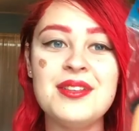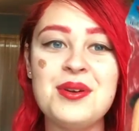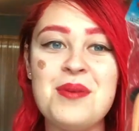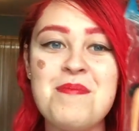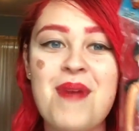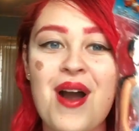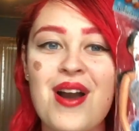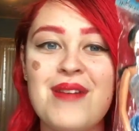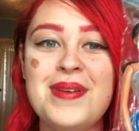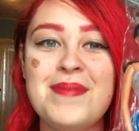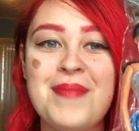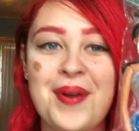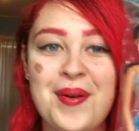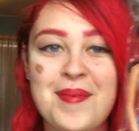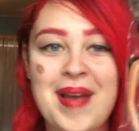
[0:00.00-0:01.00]
little Barbie
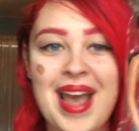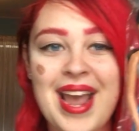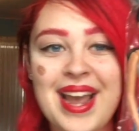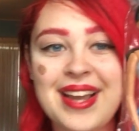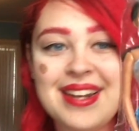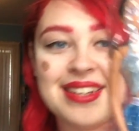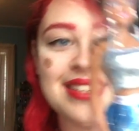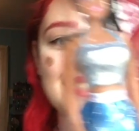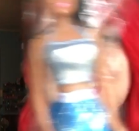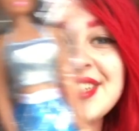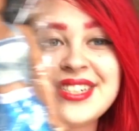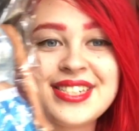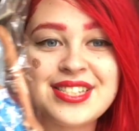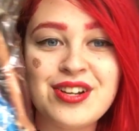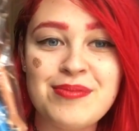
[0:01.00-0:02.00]
mermaid.
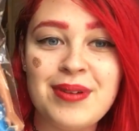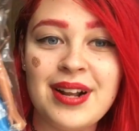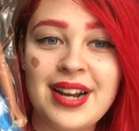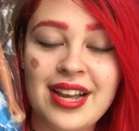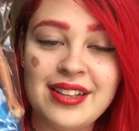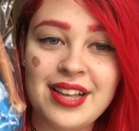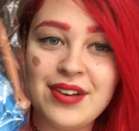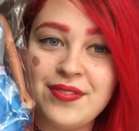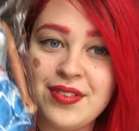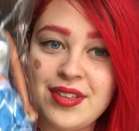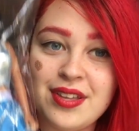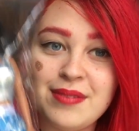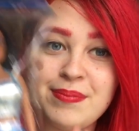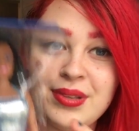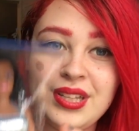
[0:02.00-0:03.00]
She's so pretty. I love
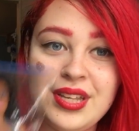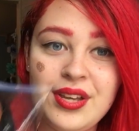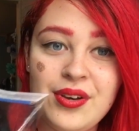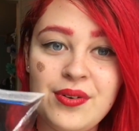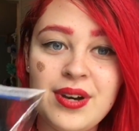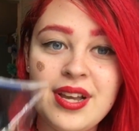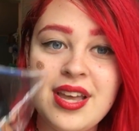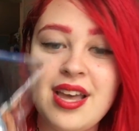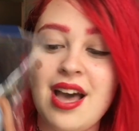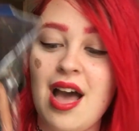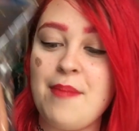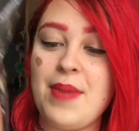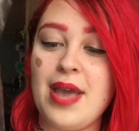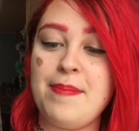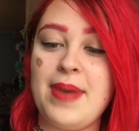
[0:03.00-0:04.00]
the blue.
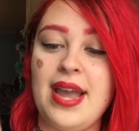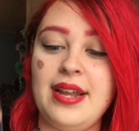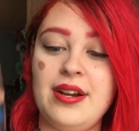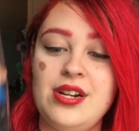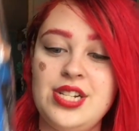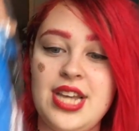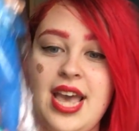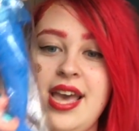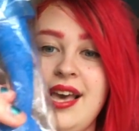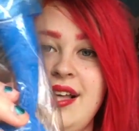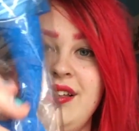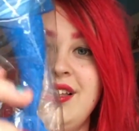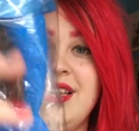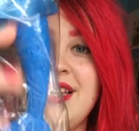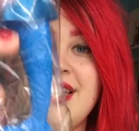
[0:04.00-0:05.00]
I might paint her
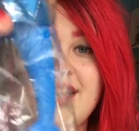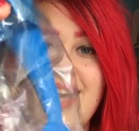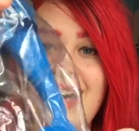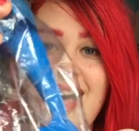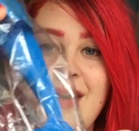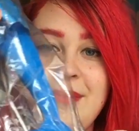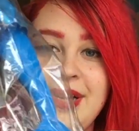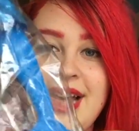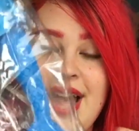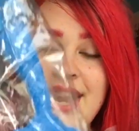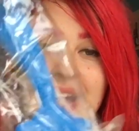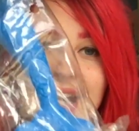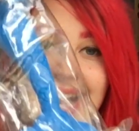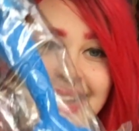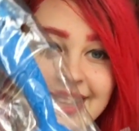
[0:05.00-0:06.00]
tail um, and
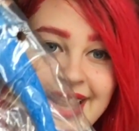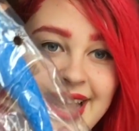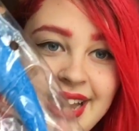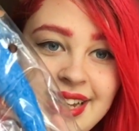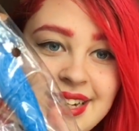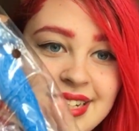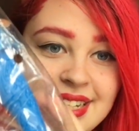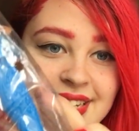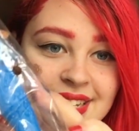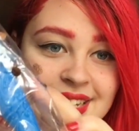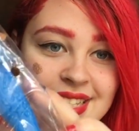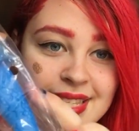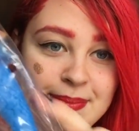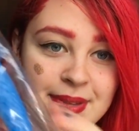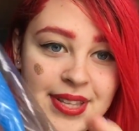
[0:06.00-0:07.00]
kind of highlight
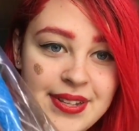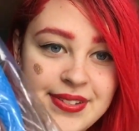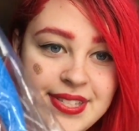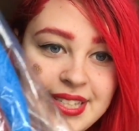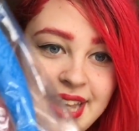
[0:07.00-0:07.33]
some of those